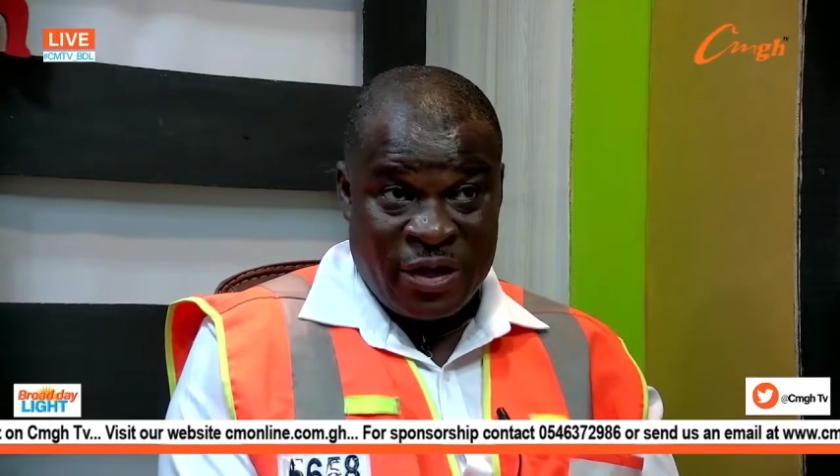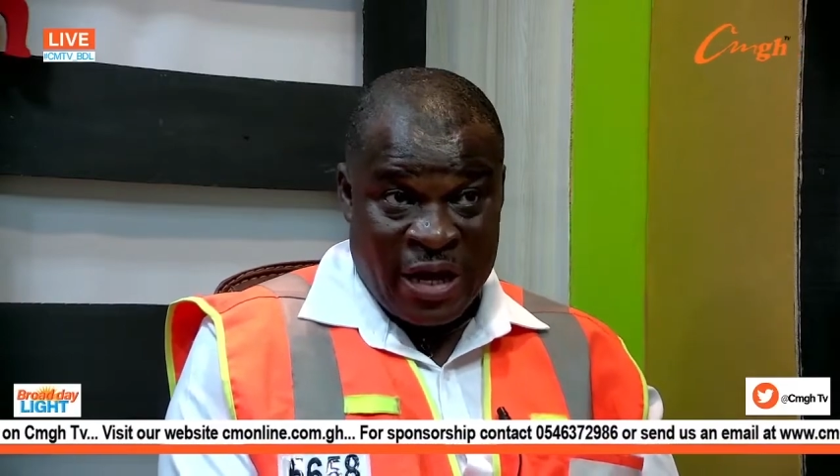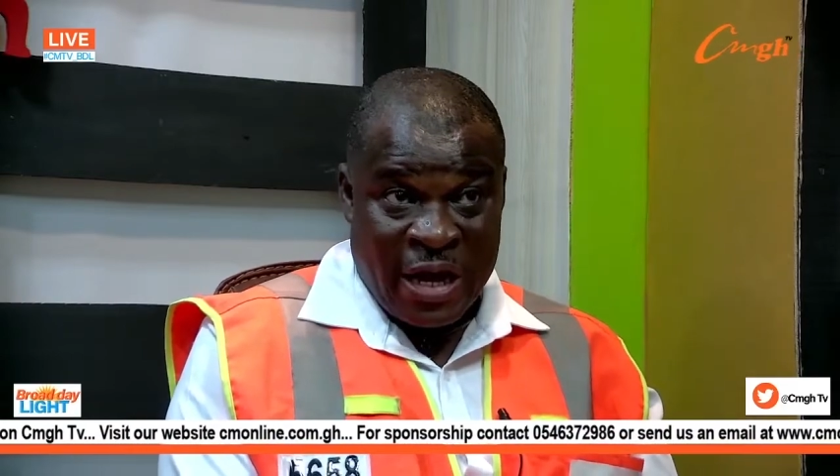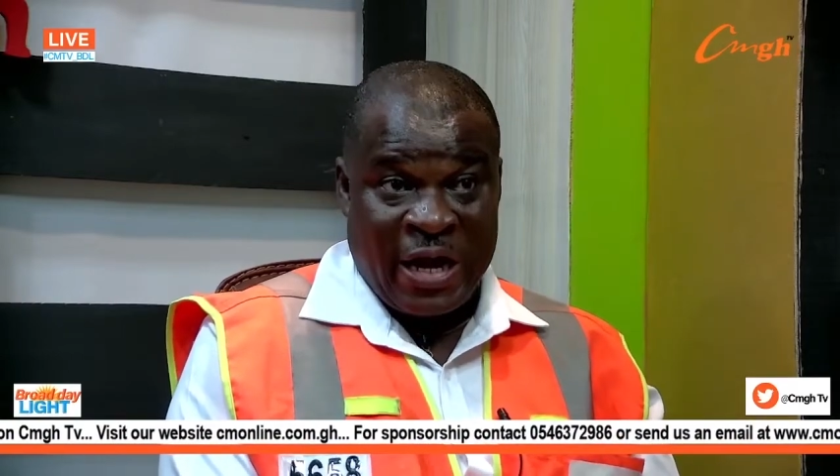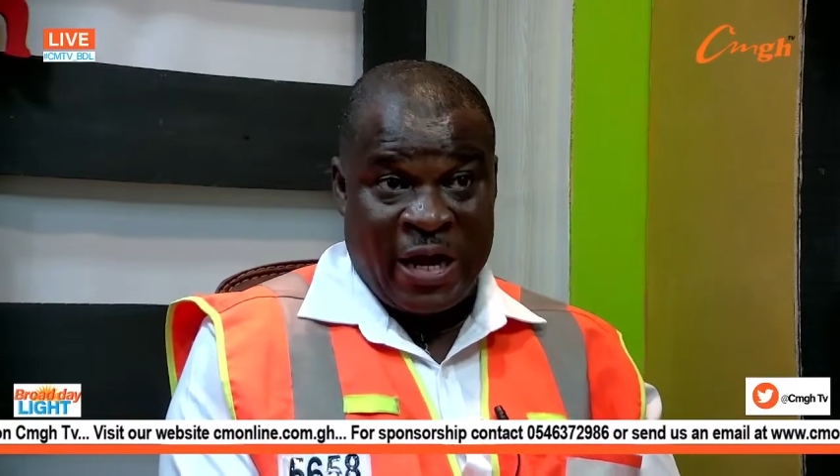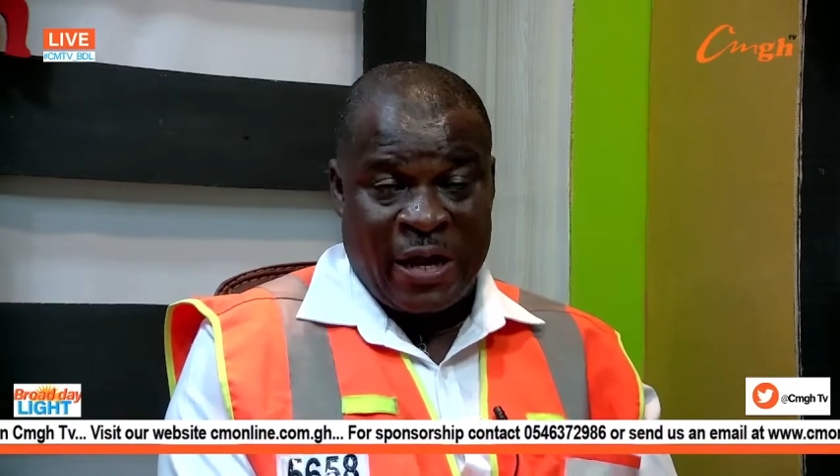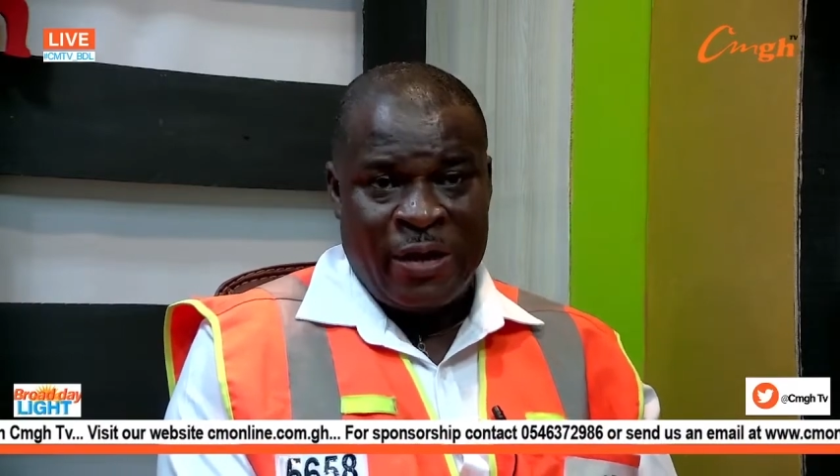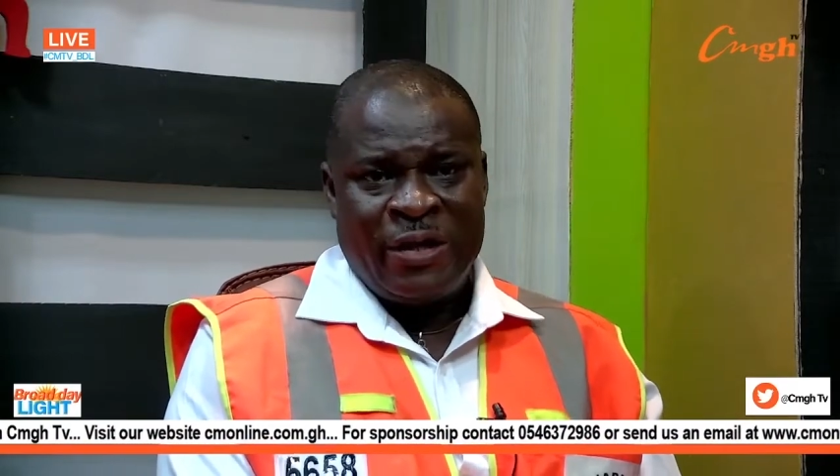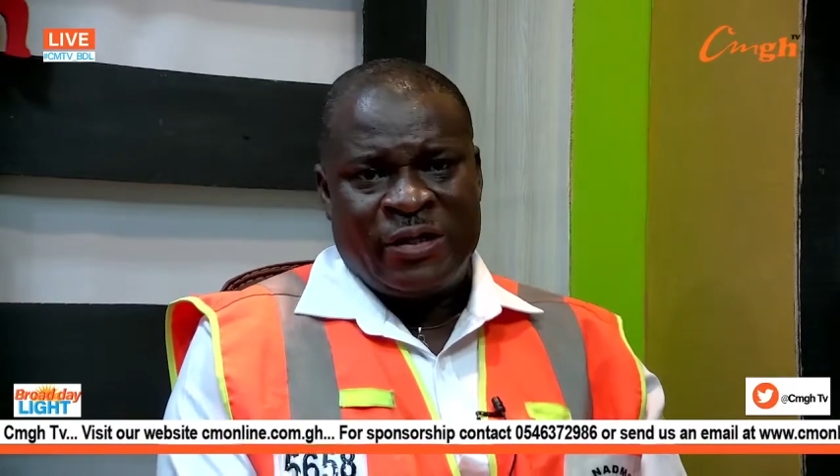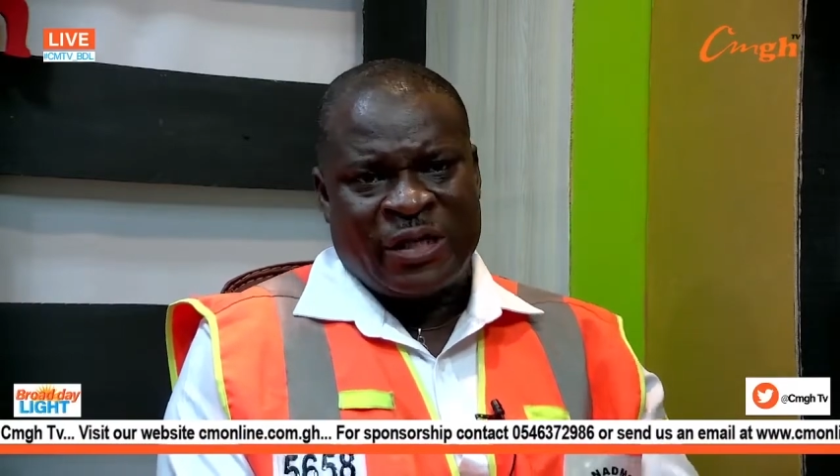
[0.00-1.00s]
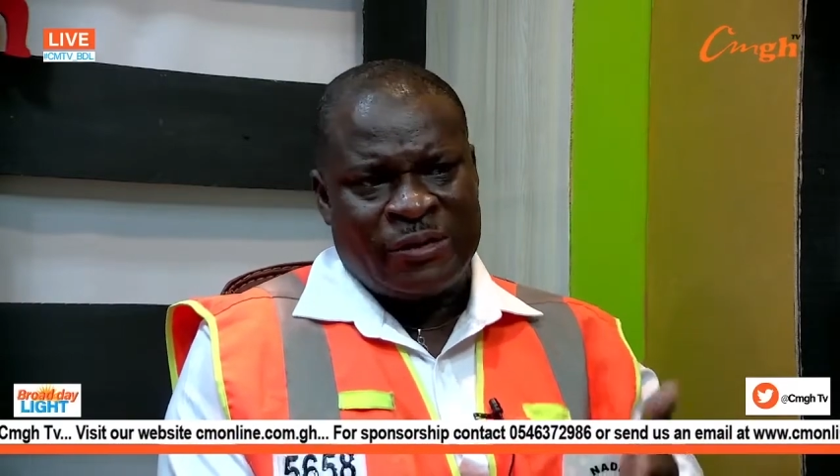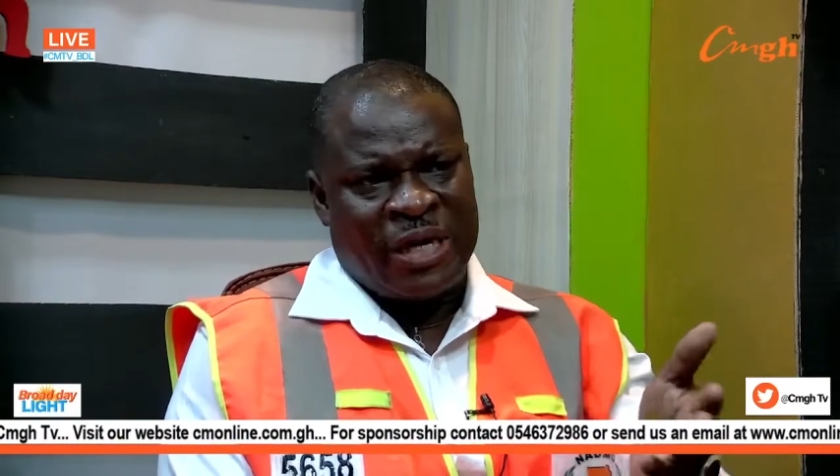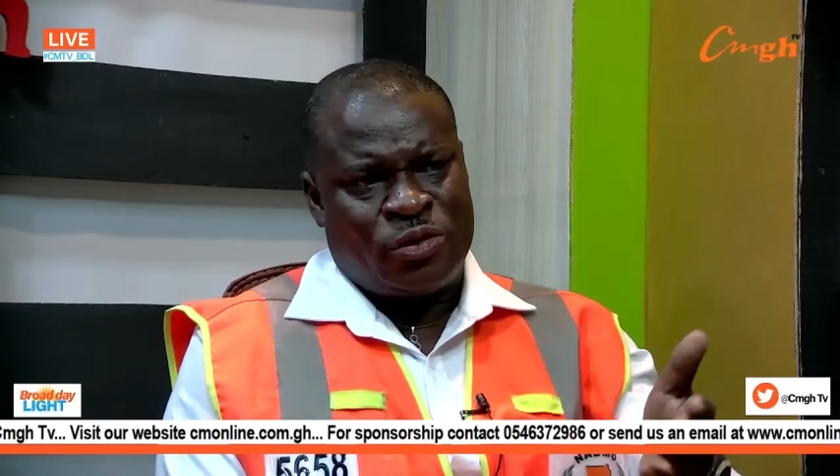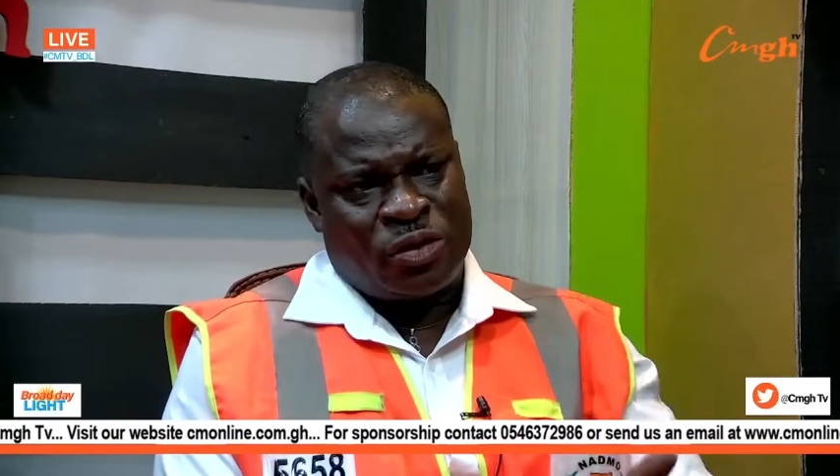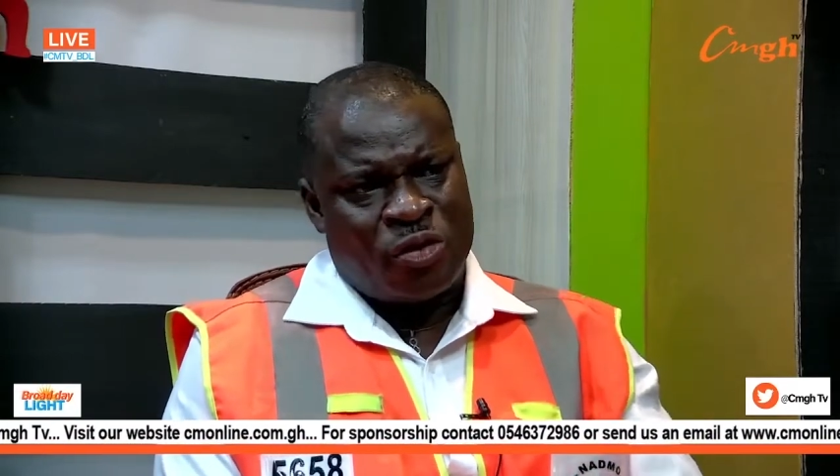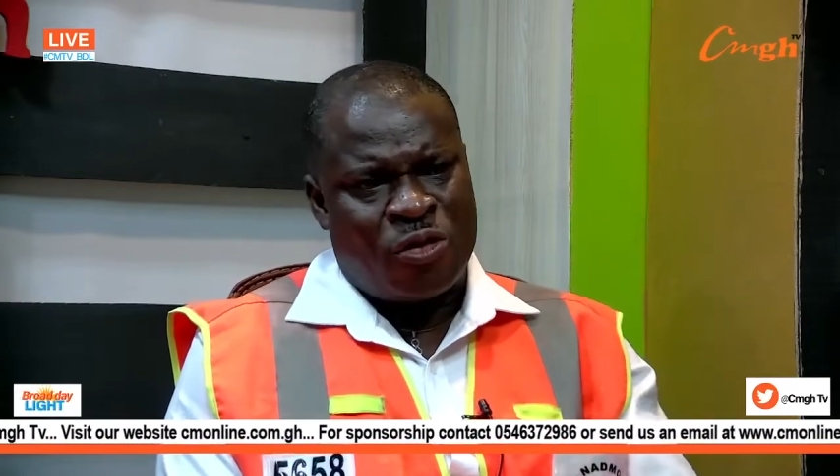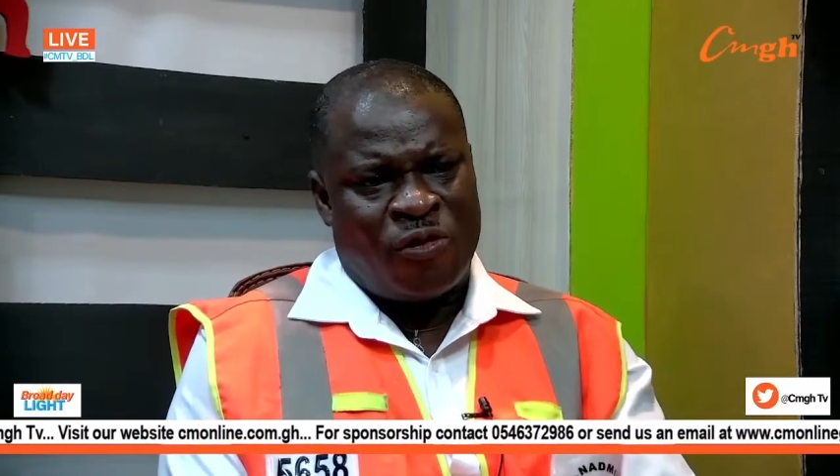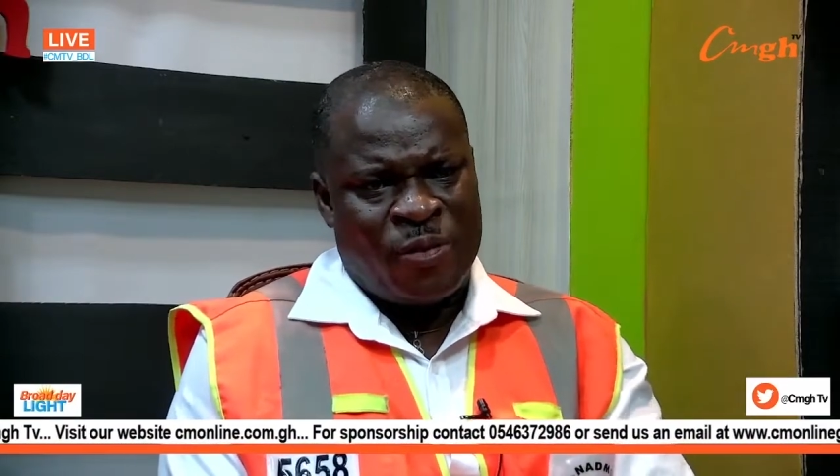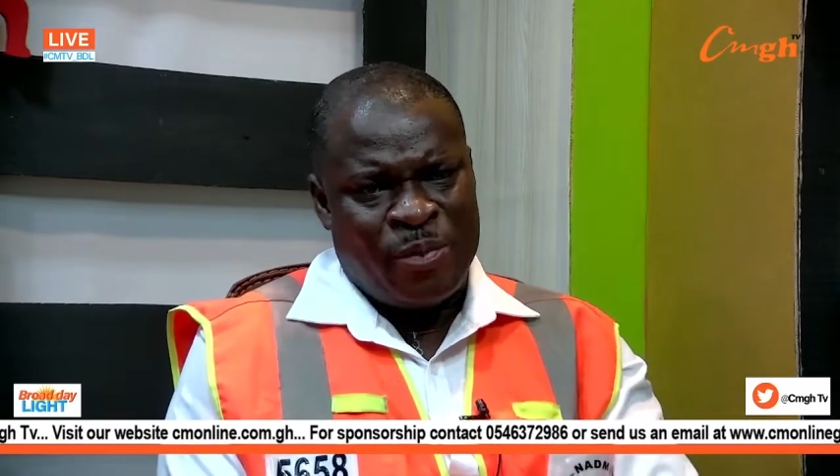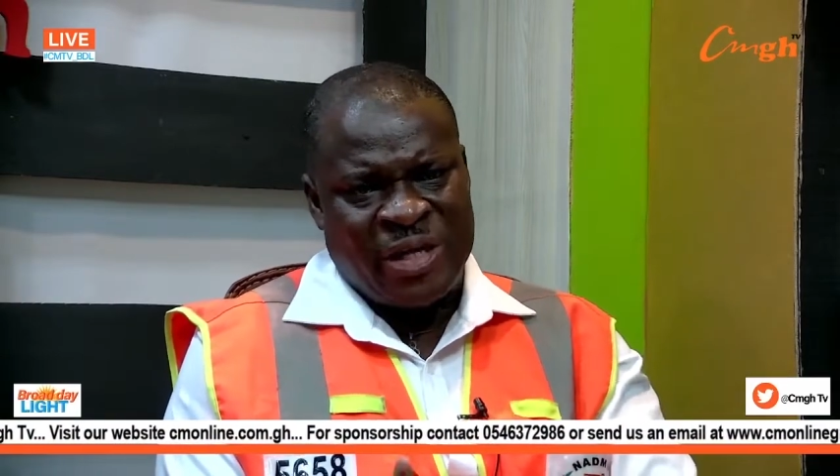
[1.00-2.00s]
Uh -huh. Sometimes we talk
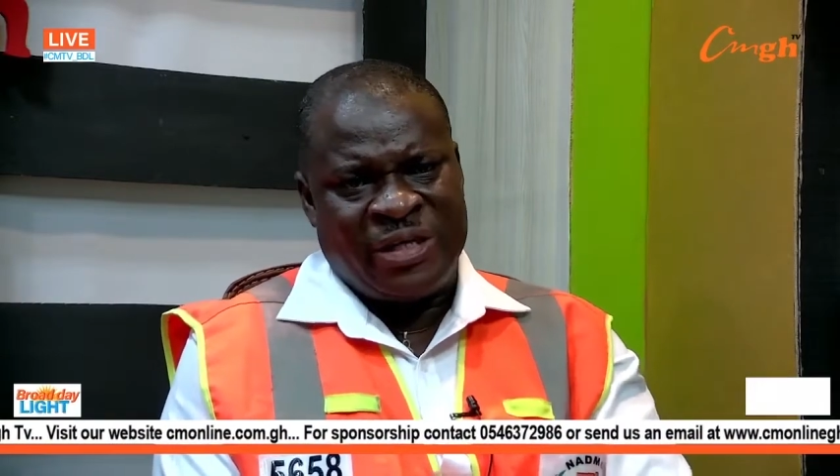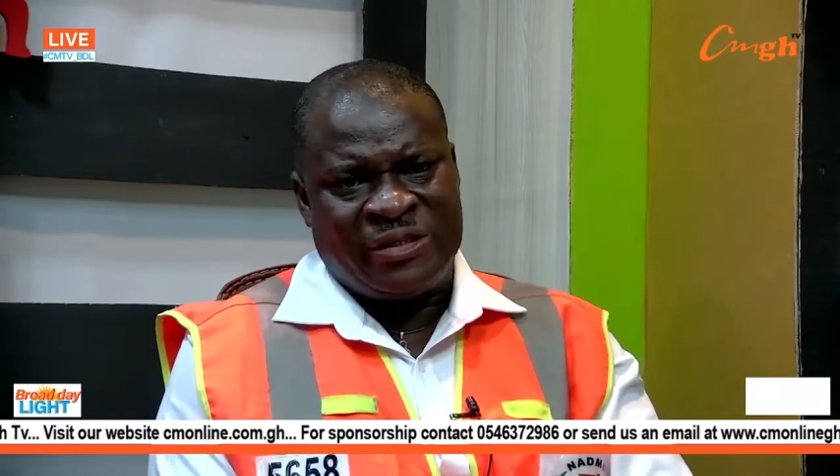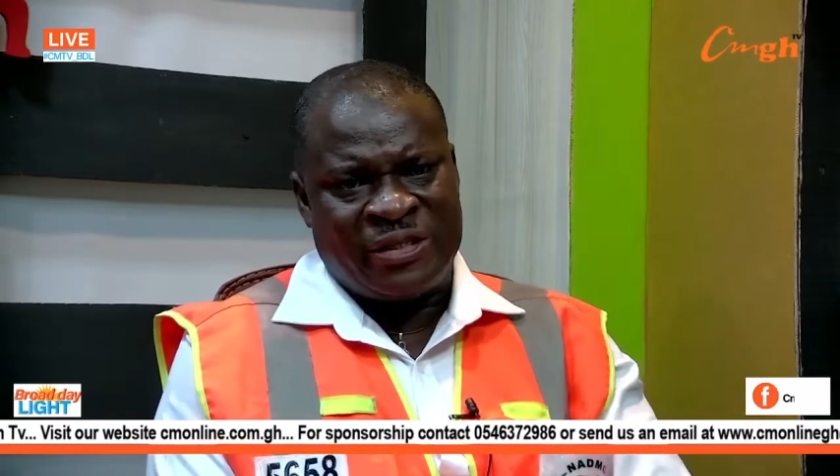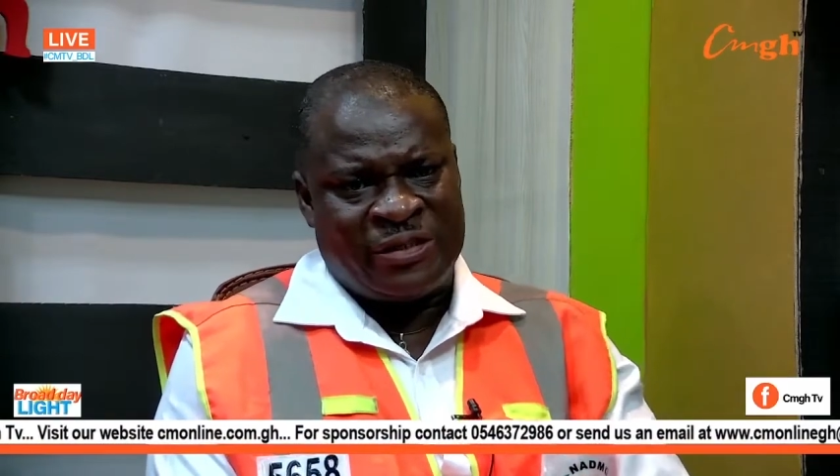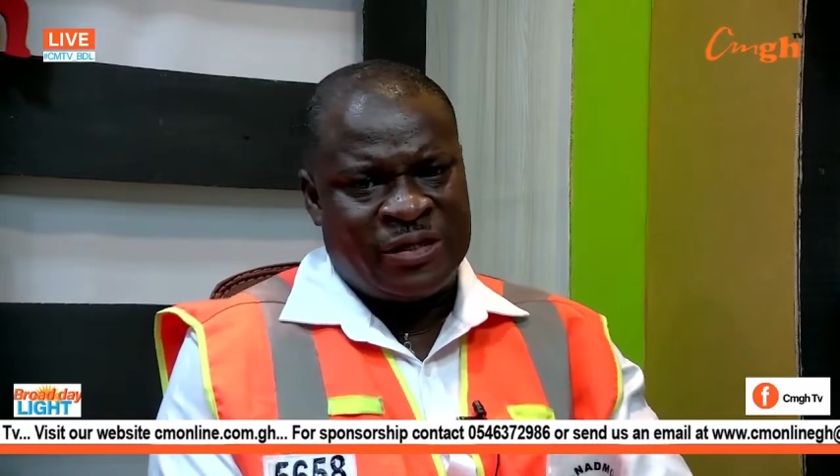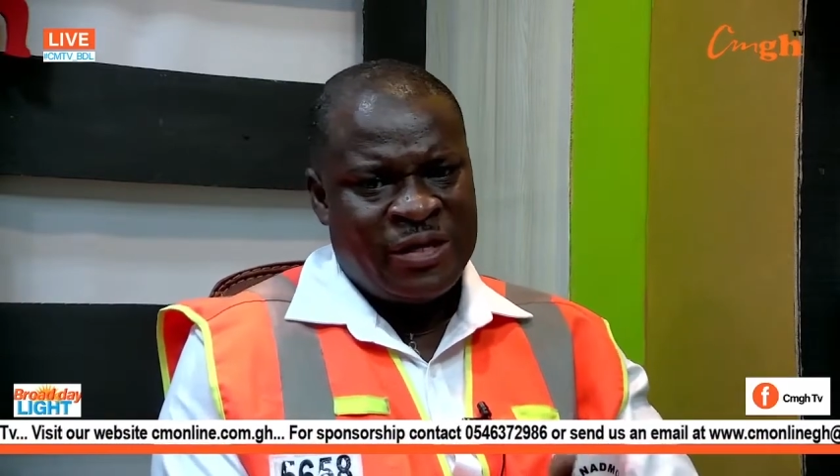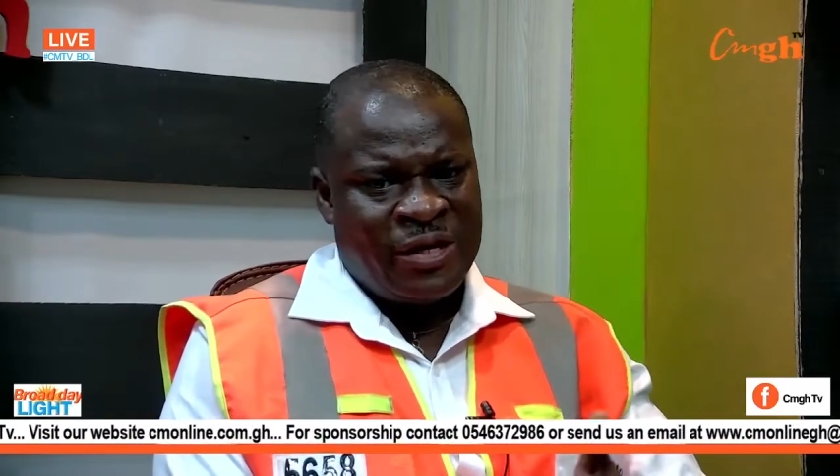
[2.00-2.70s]
of emergencies